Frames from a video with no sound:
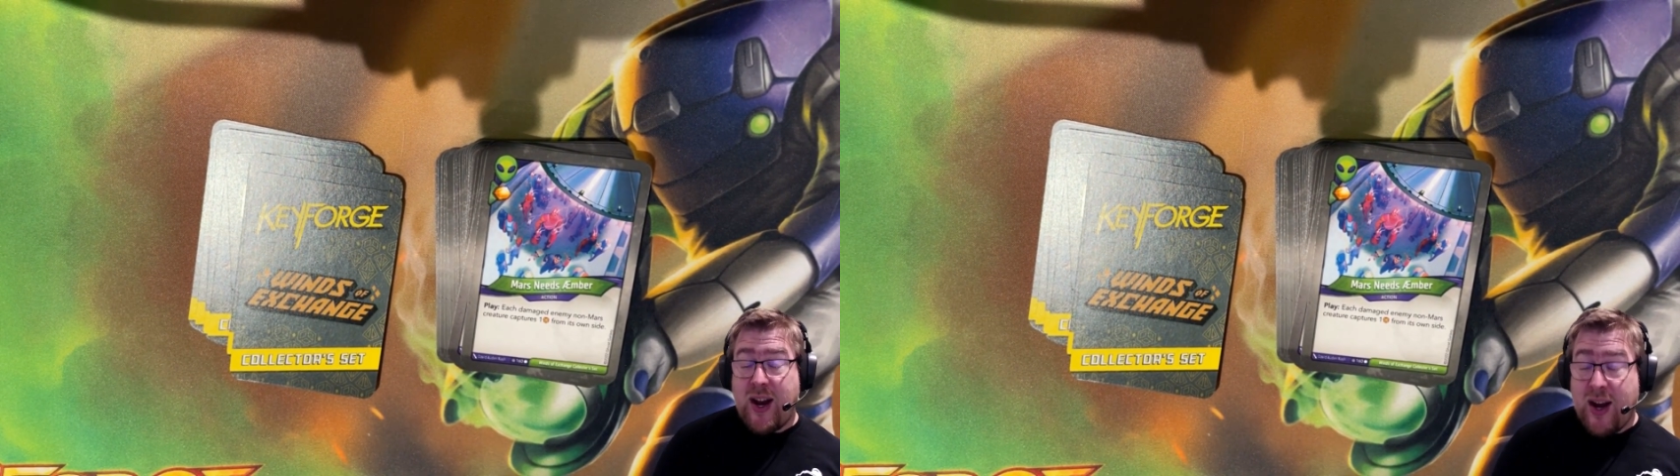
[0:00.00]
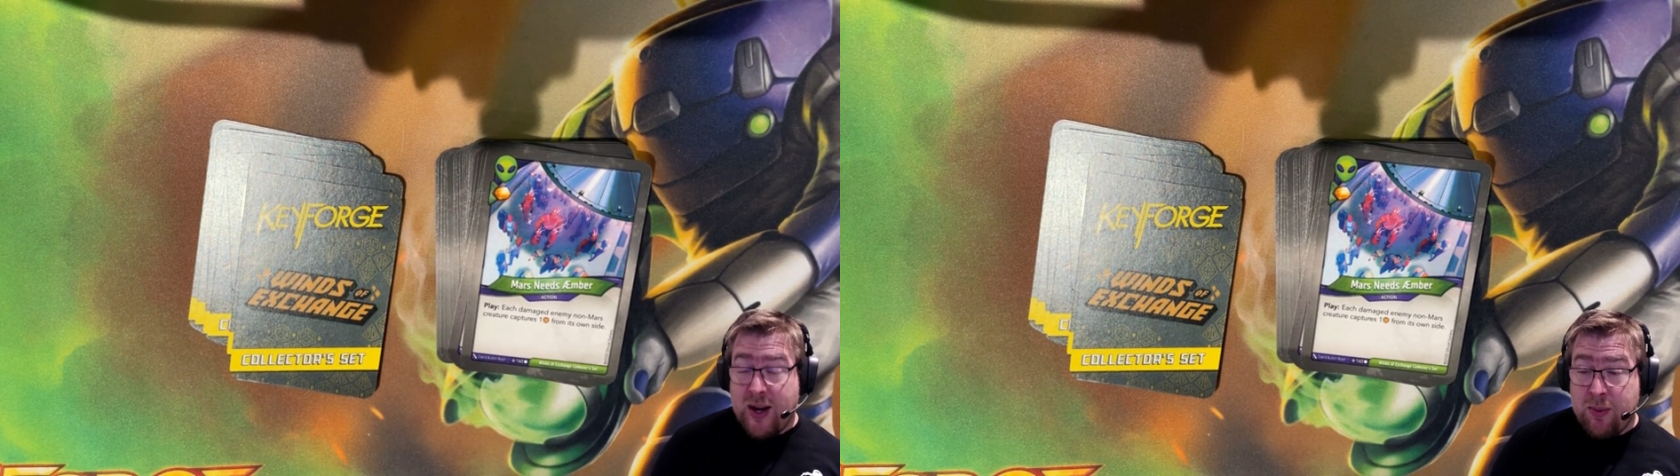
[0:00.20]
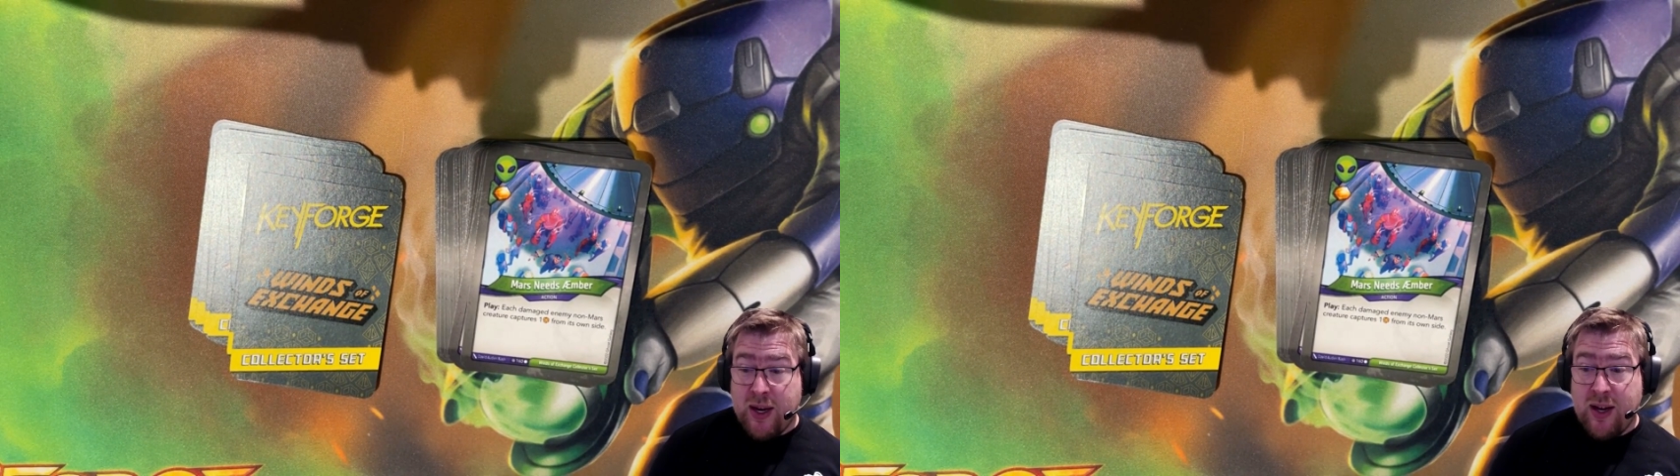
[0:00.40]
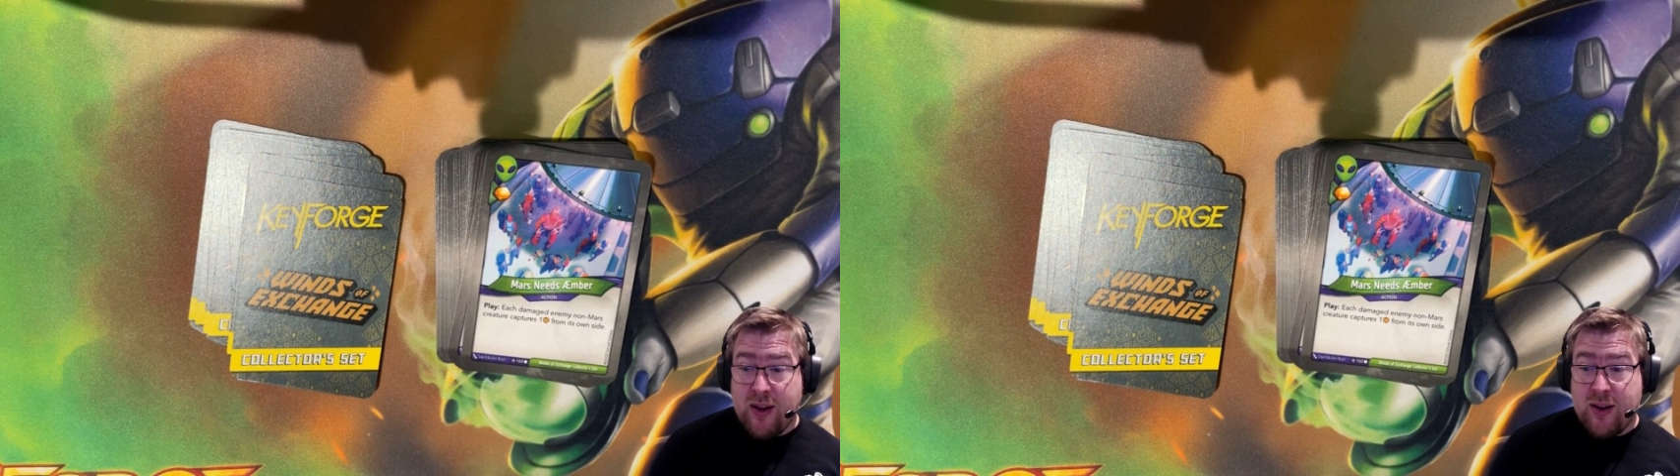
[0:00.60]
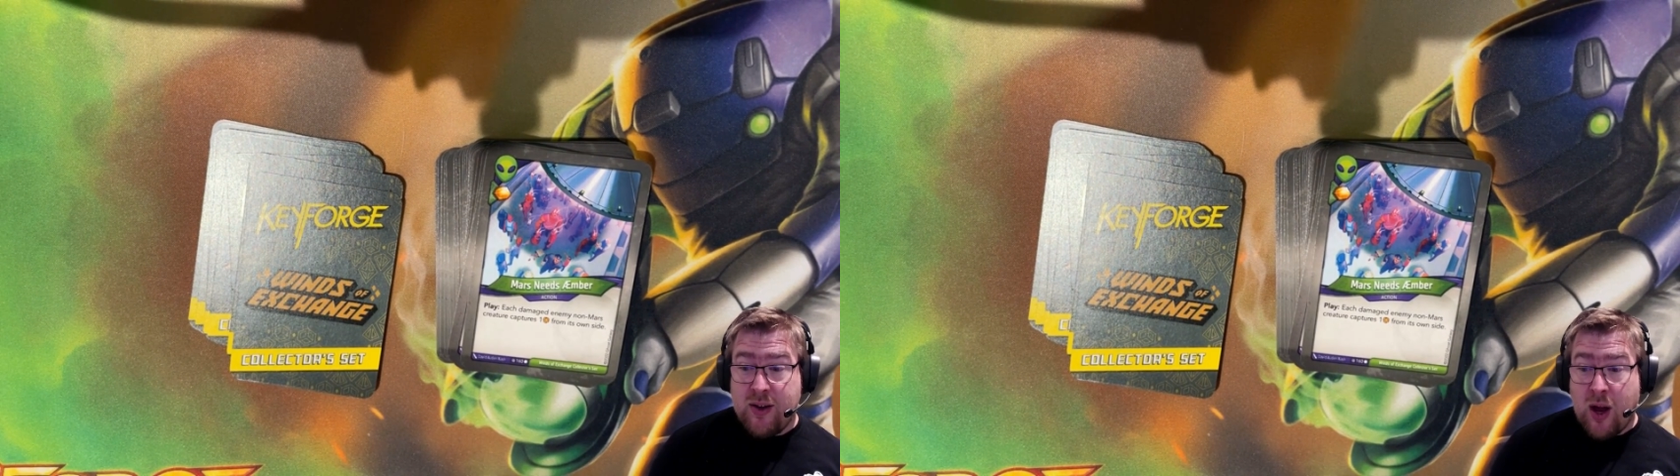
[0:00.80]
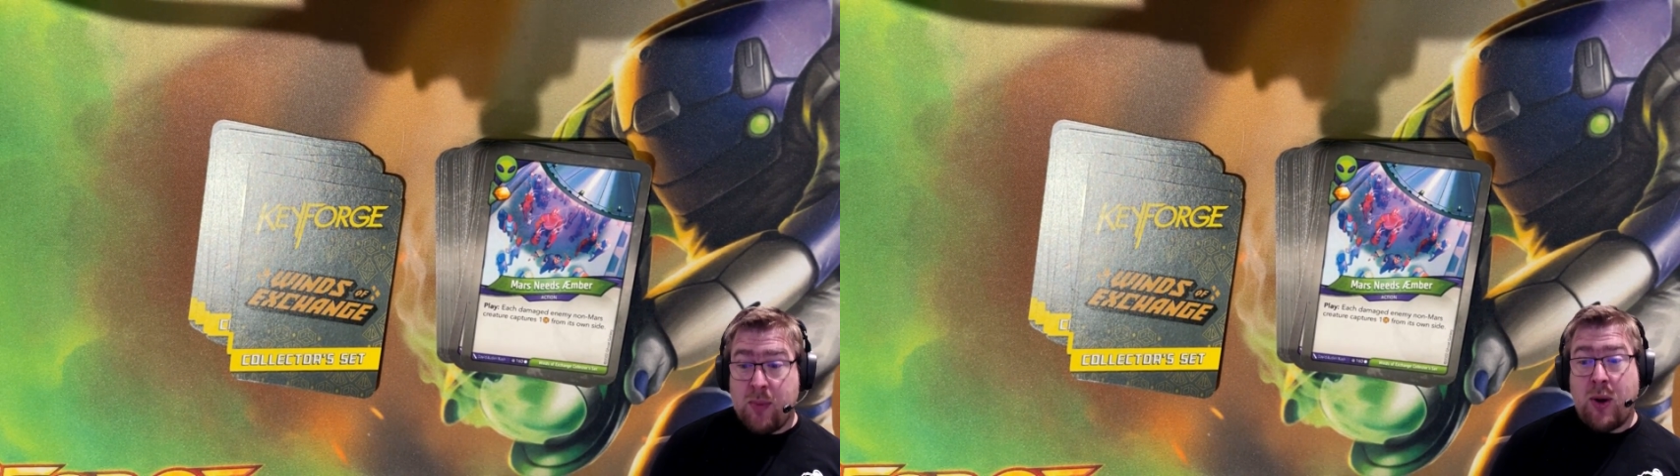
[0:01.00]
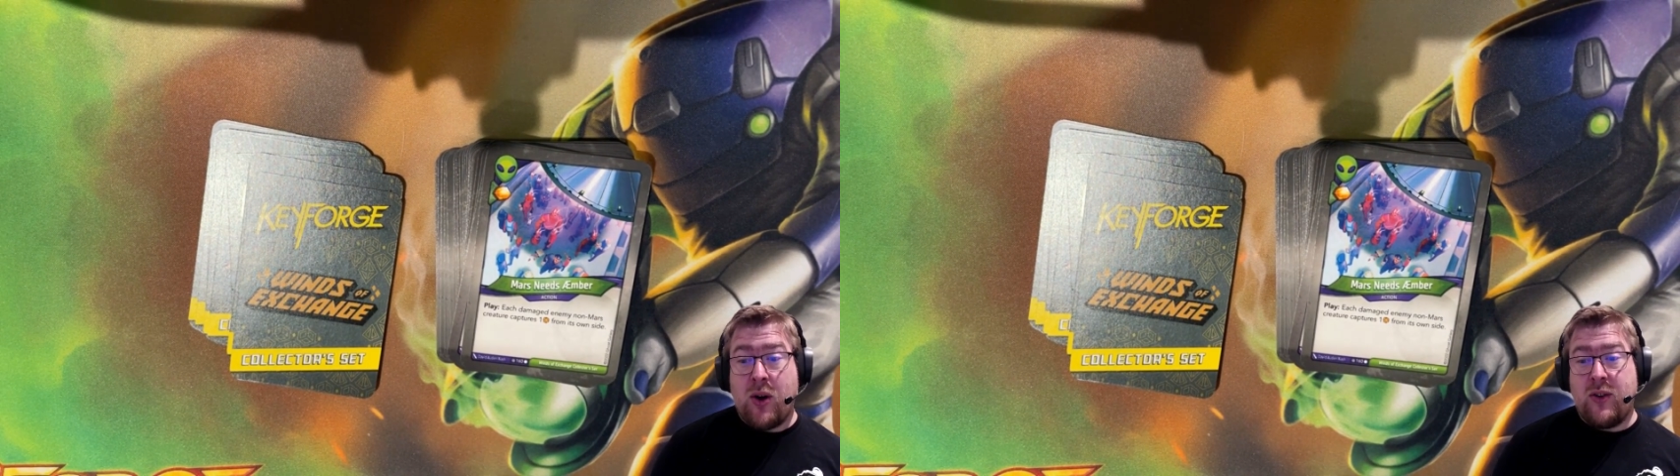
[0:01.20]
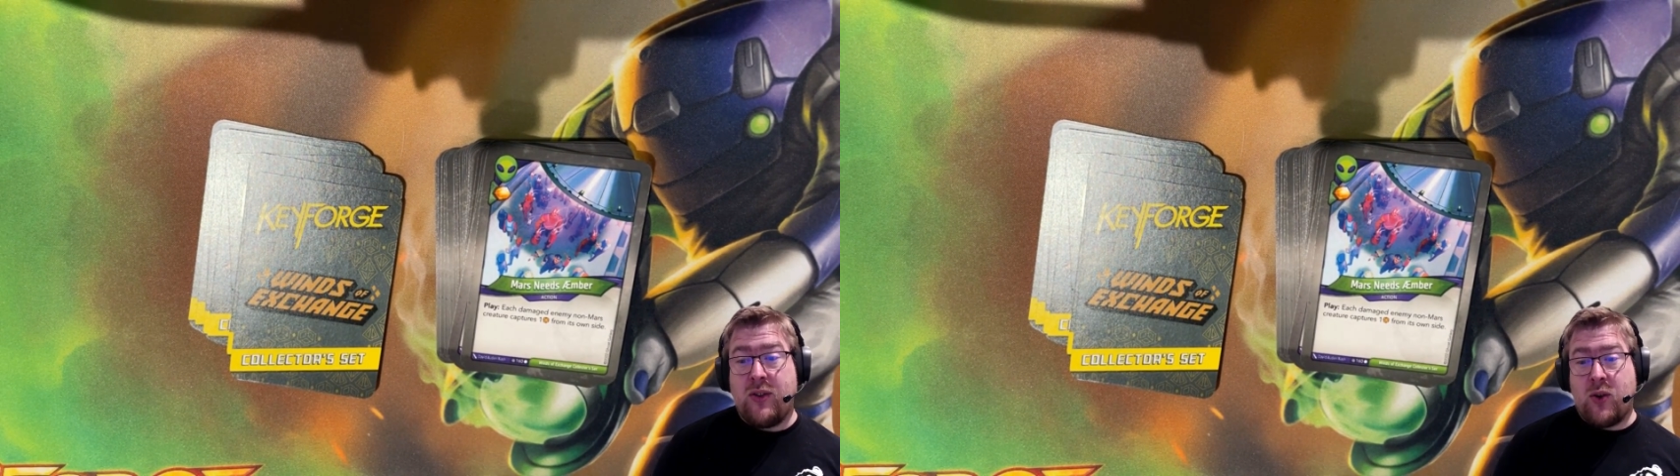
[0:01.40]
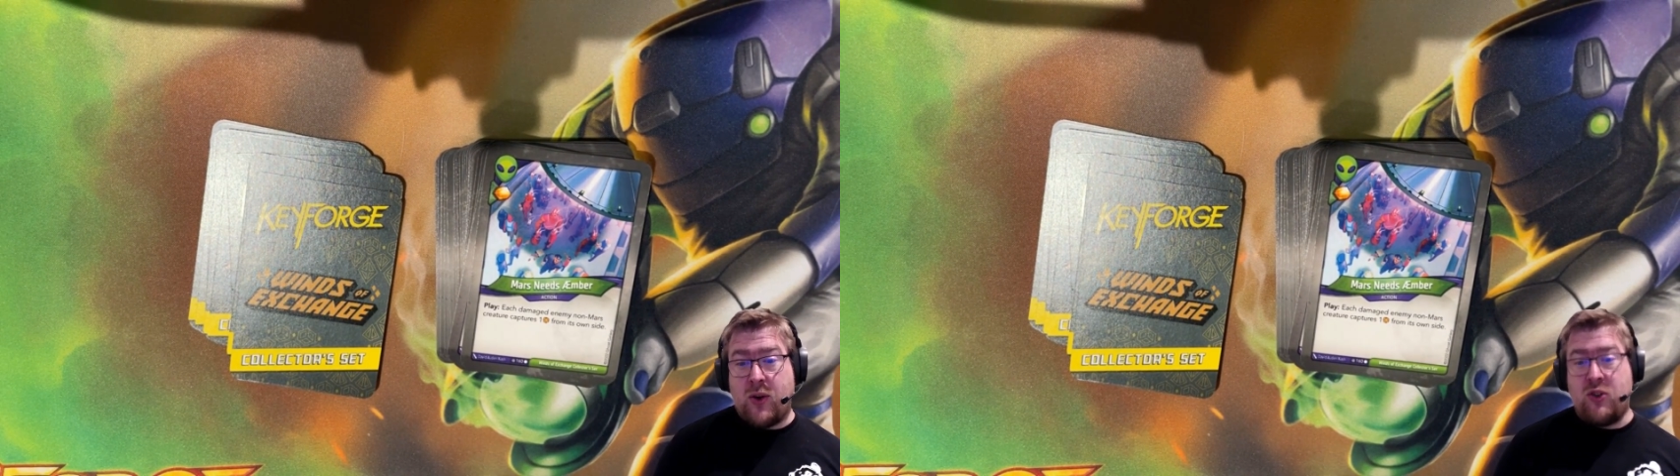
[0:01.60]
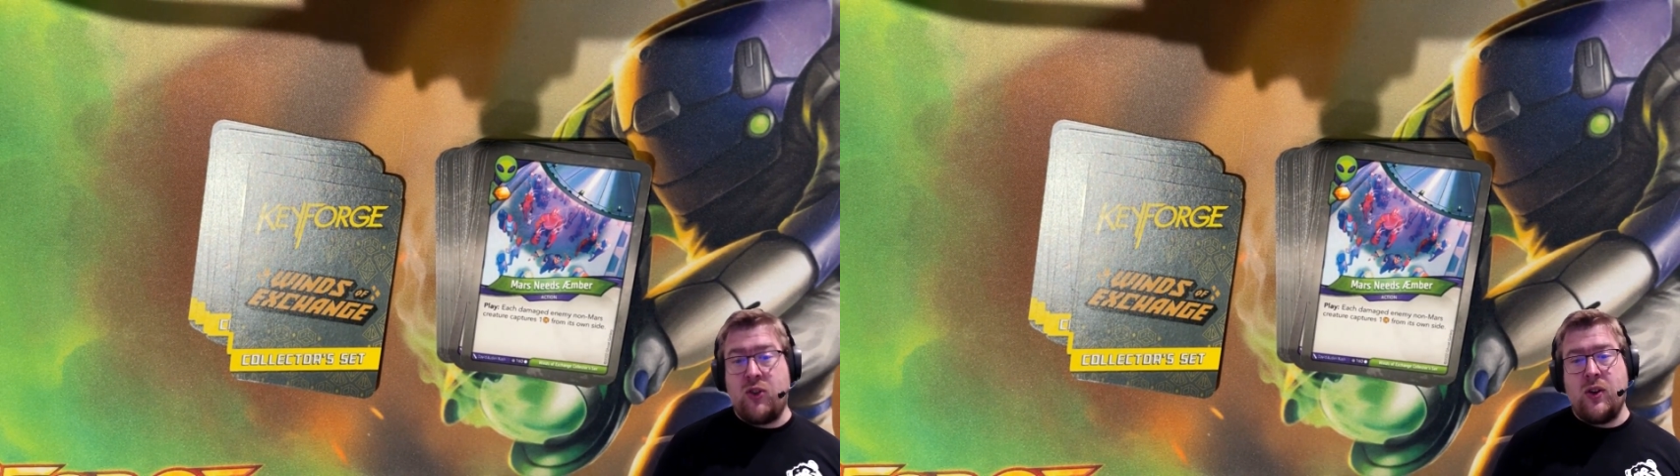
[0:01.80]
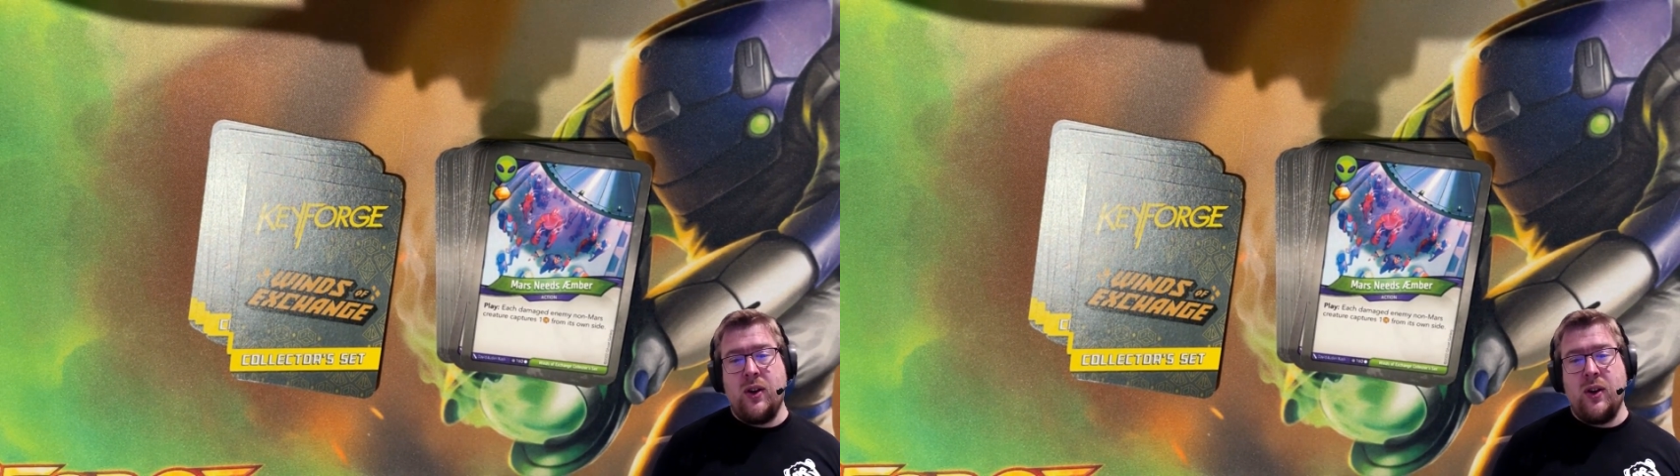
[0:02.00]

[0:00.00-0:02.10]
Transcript: enemy non-Mars creature